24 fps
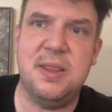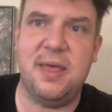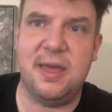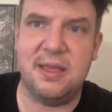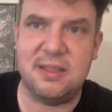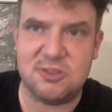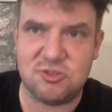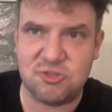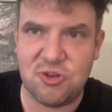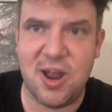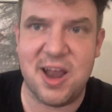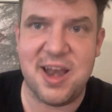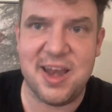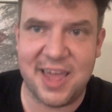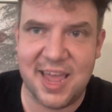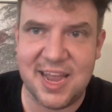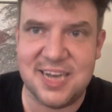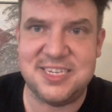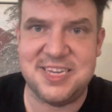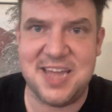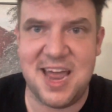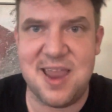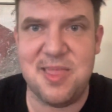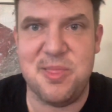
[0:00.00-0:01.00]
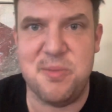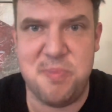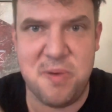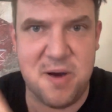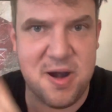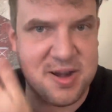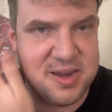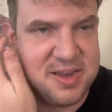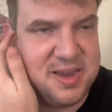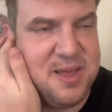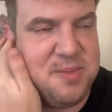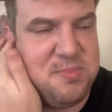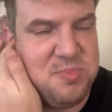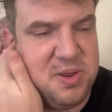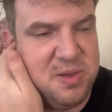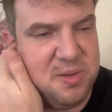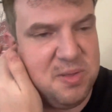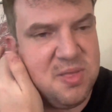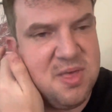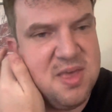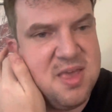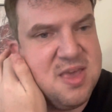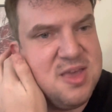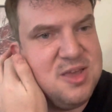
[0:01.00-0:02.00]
like trying to get you out of the park type deal.